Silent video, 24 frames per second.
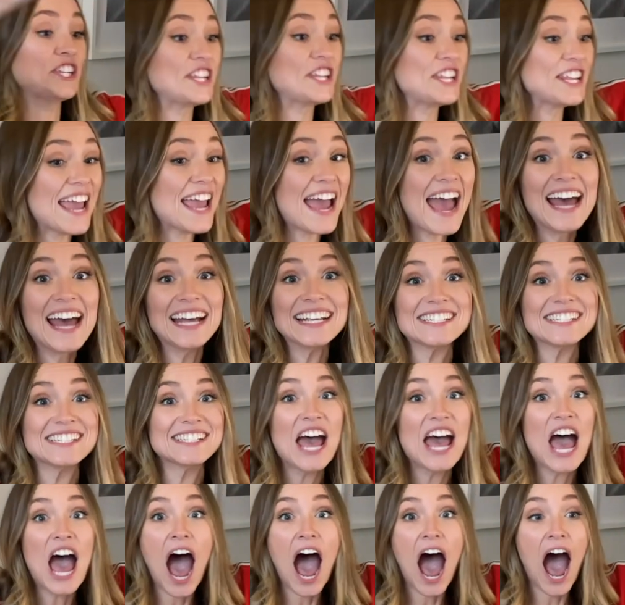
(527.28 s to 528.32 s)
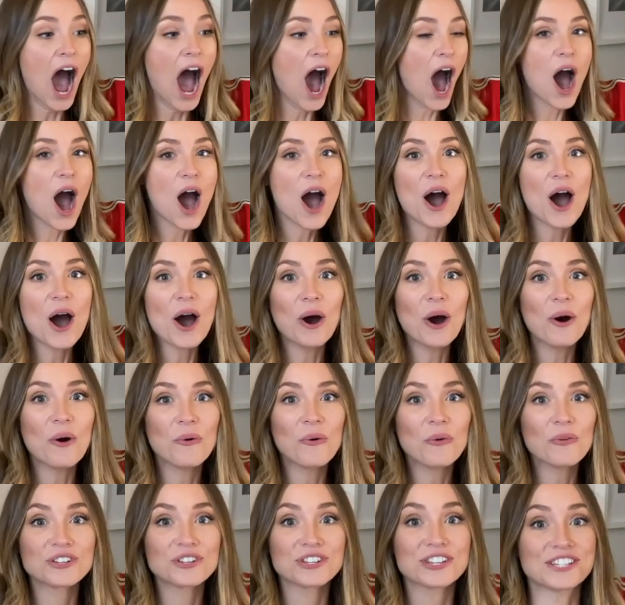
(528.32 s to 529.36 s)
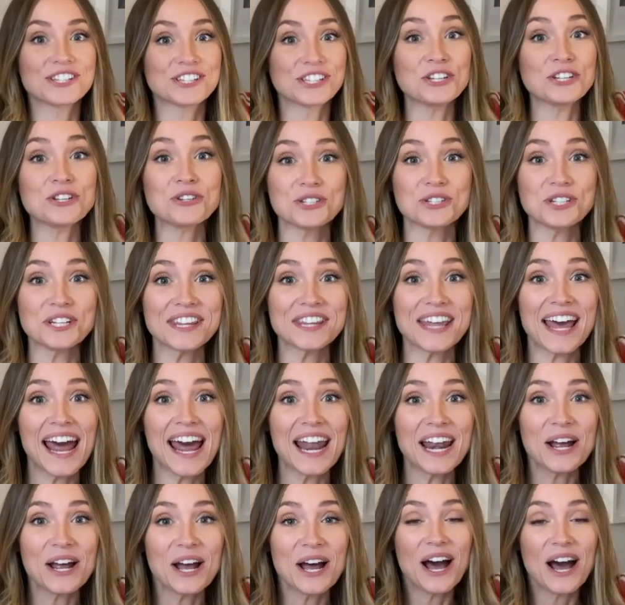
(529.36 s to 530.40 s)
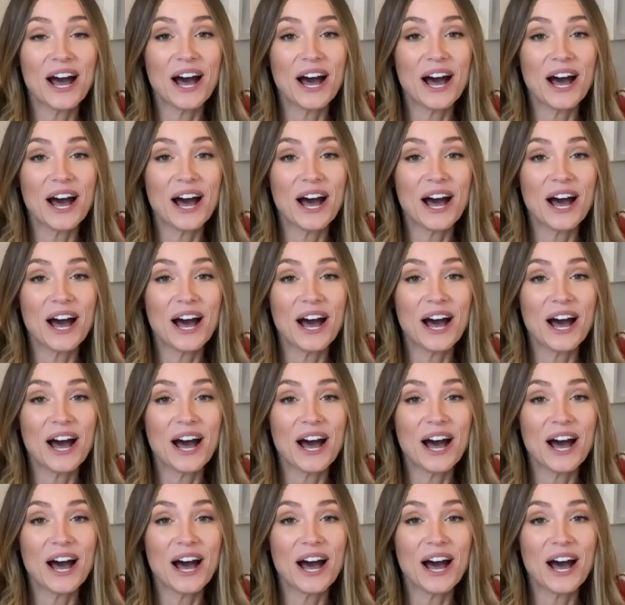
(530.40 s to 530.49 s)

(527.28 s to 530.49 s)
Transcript: Yes! Did you see that?